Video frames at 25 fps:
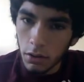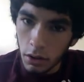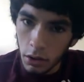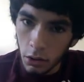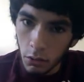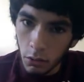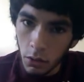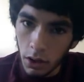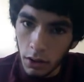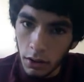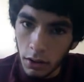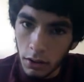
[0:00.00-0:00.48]

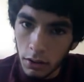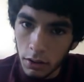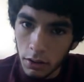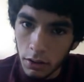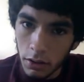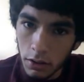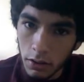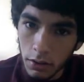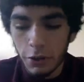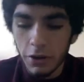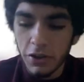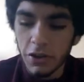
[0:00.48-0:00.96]
Oh well.
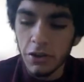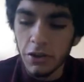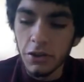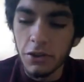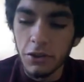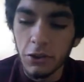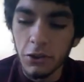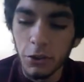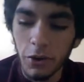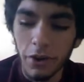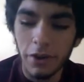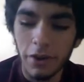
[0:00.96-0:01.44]
Kristen
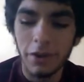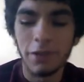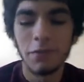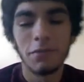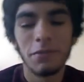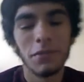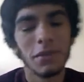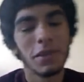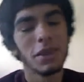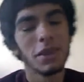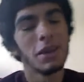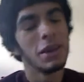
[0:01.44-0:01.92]
Stewart.
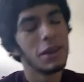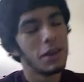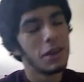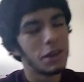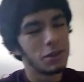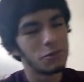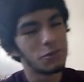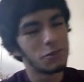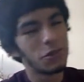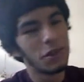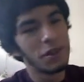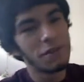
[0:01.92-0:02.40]

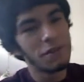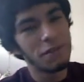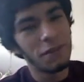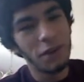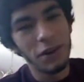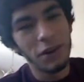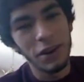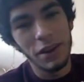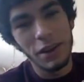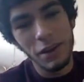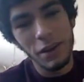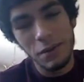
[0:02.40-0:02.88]
It's really
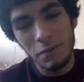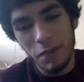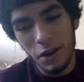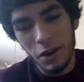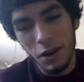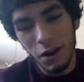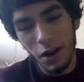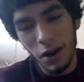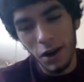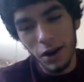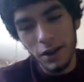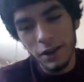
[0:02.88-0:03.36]
funny
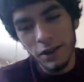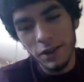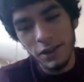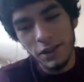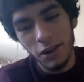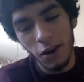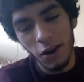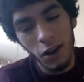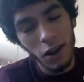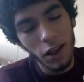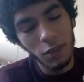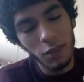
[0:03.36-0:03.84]

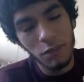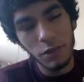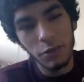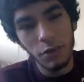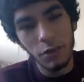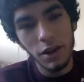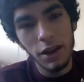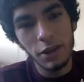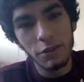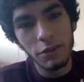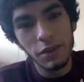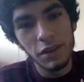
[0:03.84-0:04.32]
because all I've been
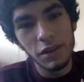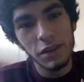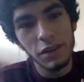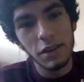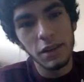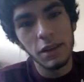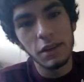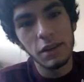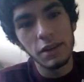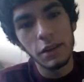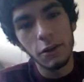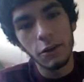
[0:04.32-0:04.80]
reading
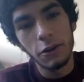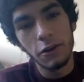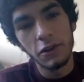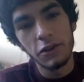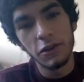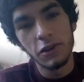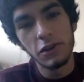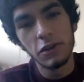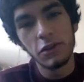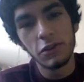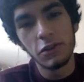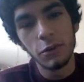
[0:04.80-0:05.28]
recently is how
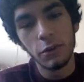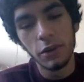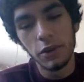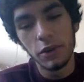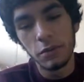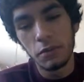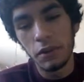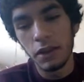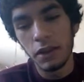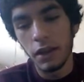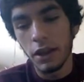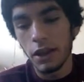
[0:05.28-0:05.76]
Kristen
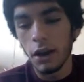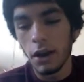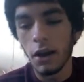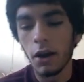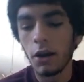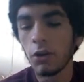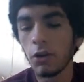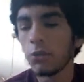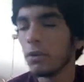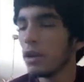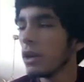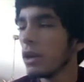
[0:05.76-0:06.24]
Stewart's been like,
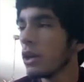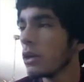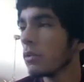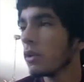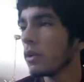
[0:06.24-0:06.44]
oh,